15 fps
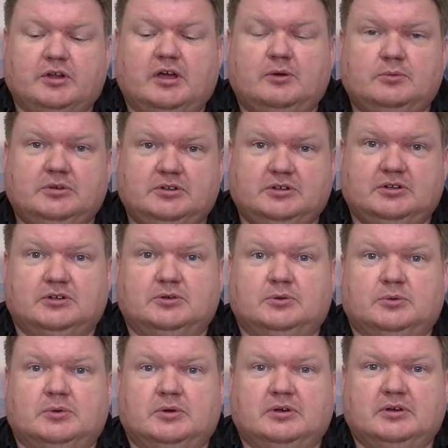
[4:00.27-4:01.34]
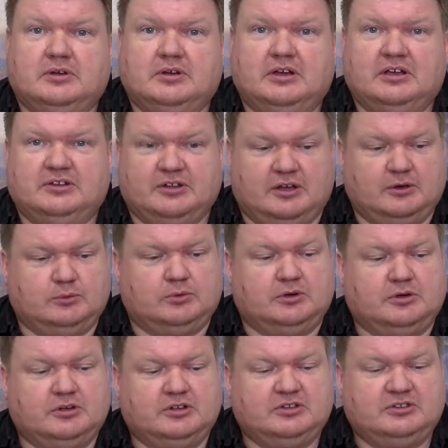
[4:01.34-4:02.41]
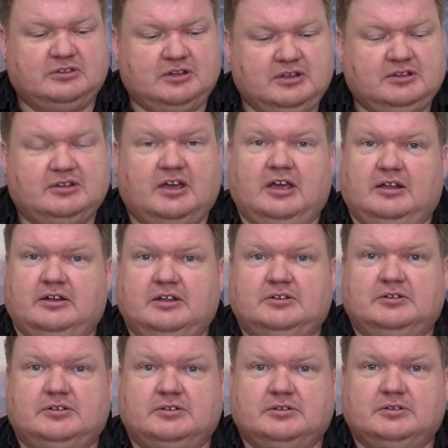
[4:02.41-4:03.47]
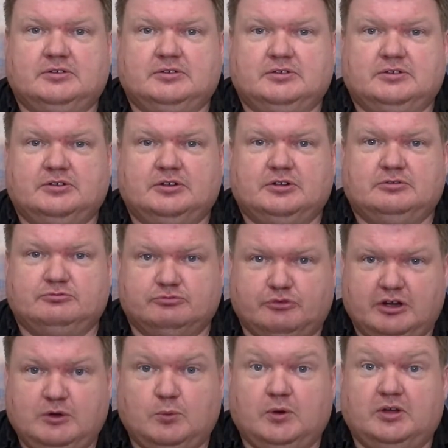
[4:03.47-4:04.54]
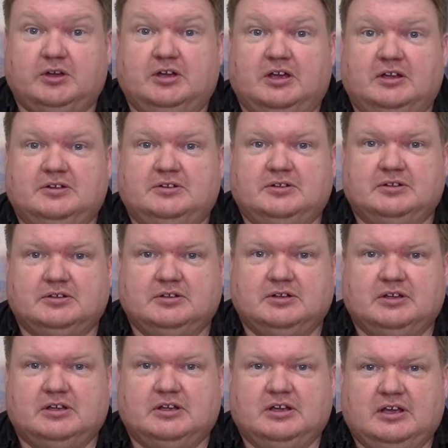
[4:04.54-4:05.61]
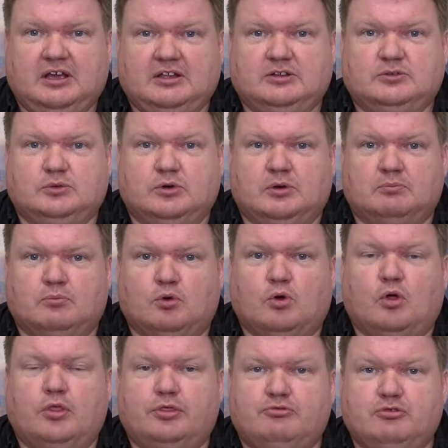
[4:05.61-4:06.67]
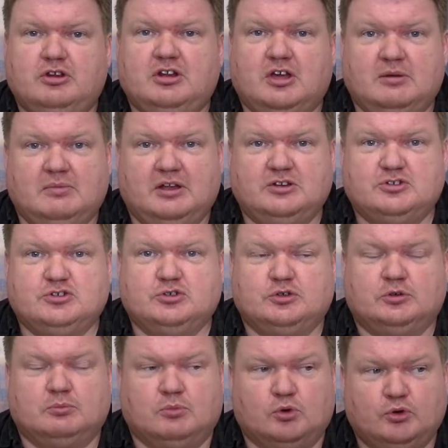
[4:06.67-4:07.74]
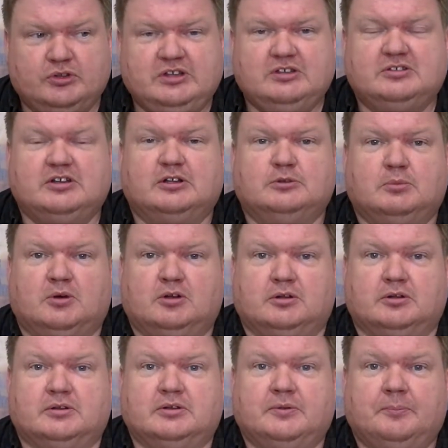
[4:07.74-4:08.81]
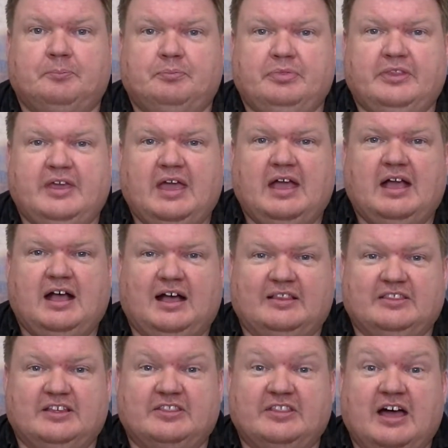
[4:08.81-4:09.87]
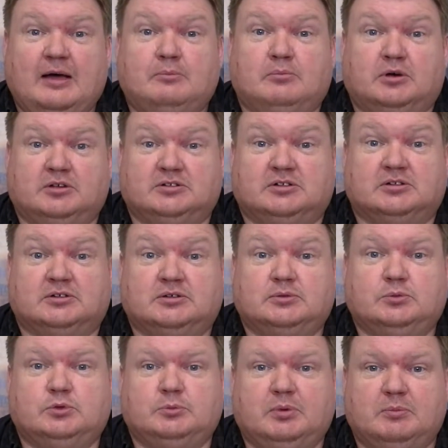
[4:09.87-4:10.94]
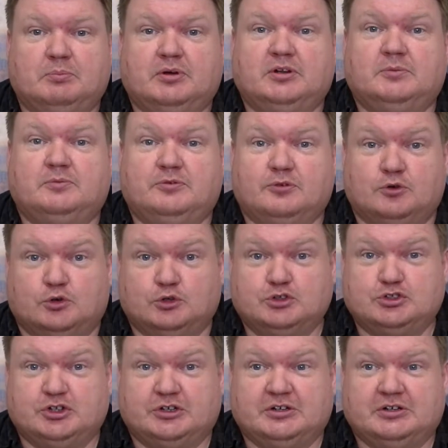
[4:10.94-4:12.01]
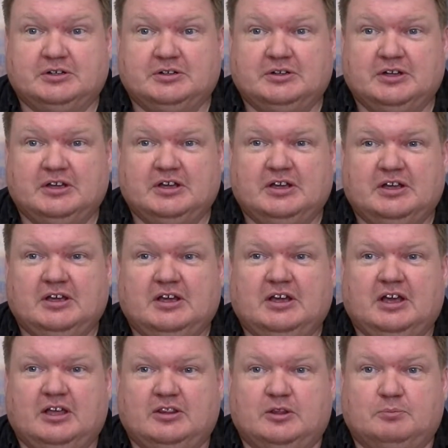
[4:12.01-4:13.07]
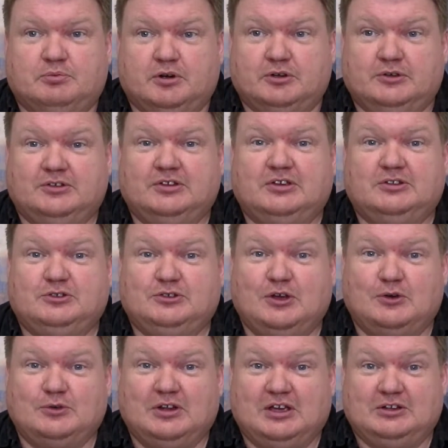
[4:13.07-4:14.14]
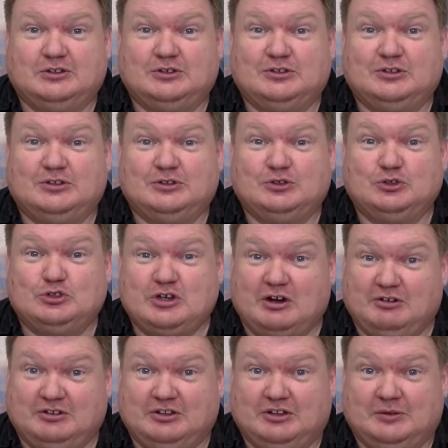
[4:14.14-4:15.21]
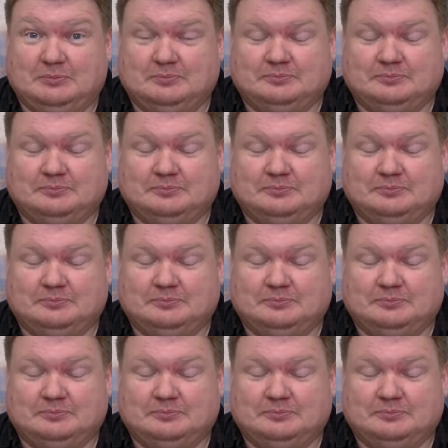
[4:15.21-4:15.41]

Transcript: I would do is I would detail it, rework it into a more three-dimensional, more detailed model, and that model would be put up for auction and the proceeds donated to charity.